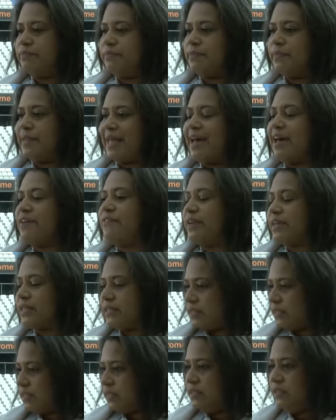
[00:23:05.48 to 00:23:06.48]
I
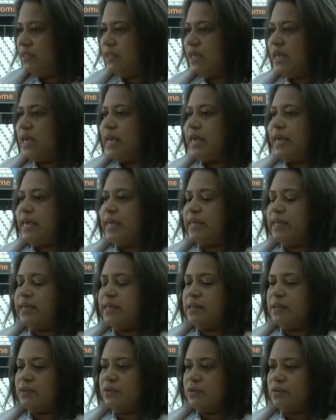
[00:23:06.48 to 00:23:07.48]
think
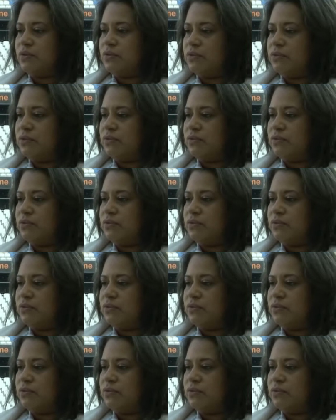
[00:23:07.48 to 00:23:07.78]
that the